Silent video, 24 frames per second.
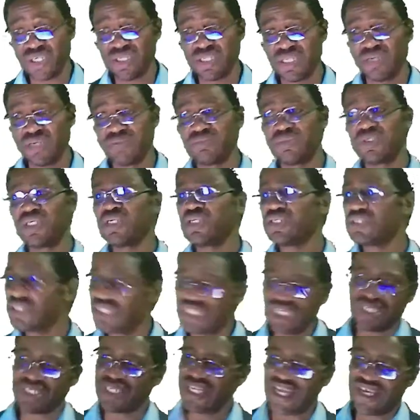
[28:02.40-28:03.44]
them
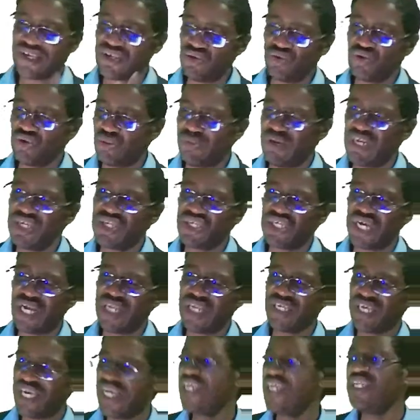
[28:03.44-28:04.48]
just like you normally charge
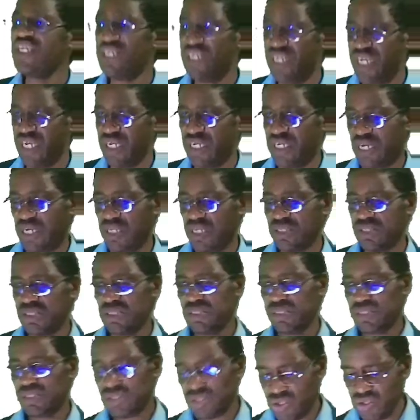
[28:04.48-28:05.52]
any data.
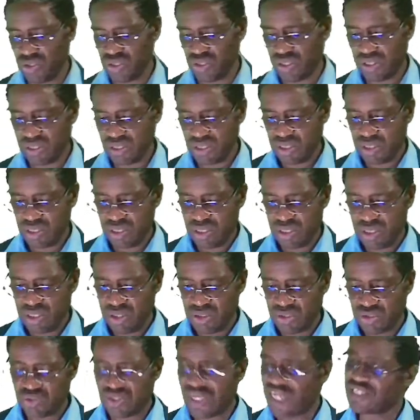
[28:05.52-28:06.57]
Good.
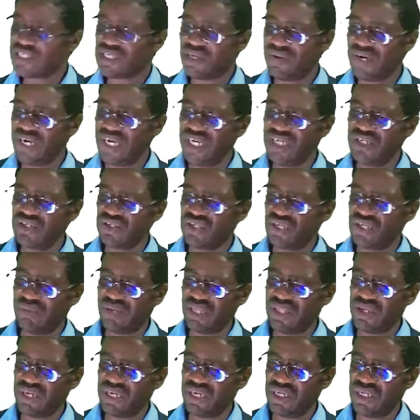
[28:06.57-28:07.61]
So that's our entry number
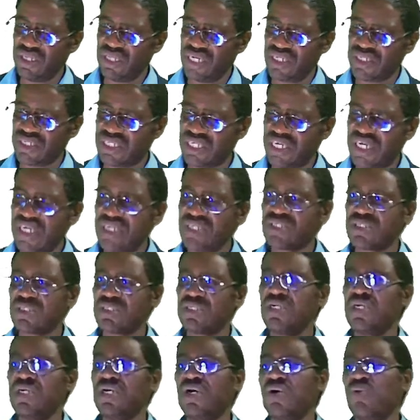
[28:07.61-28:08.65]
three that says,
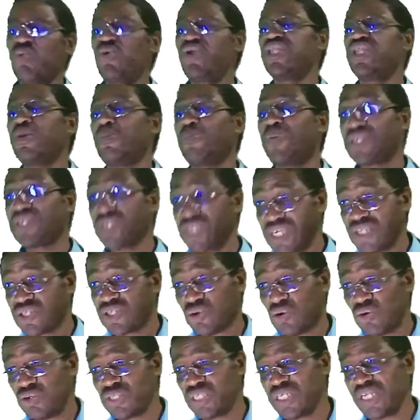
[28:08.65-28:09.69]
with the purchase
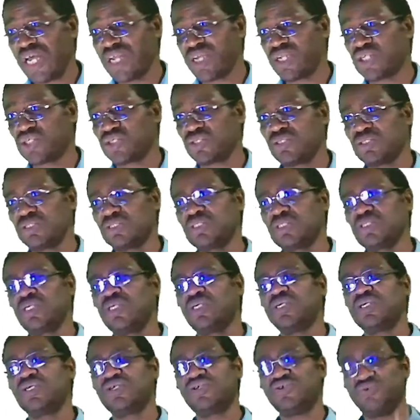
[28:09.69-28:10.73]
consideration,
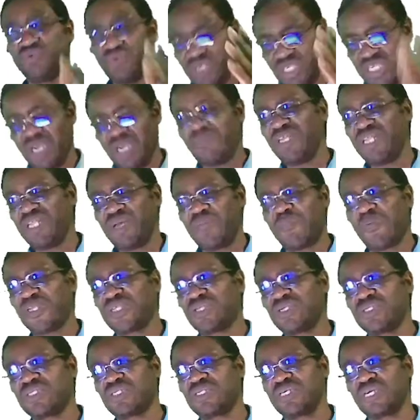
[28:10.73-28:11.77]
you debit the
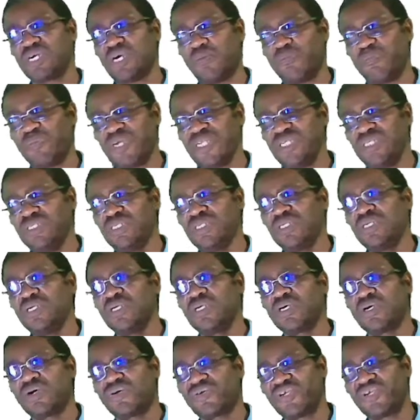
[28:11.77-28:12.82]
purchasing company,
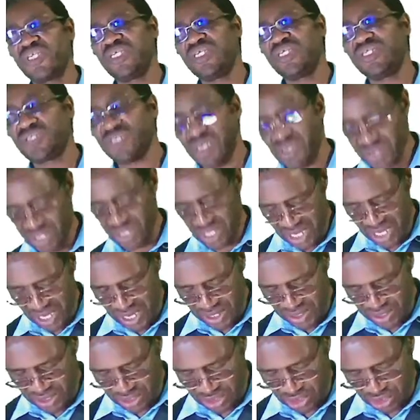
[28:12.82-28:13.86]
credit
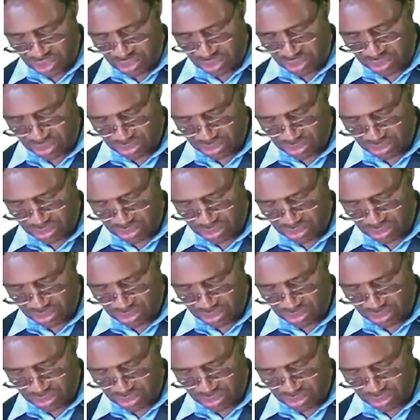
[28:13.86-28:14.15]
realization.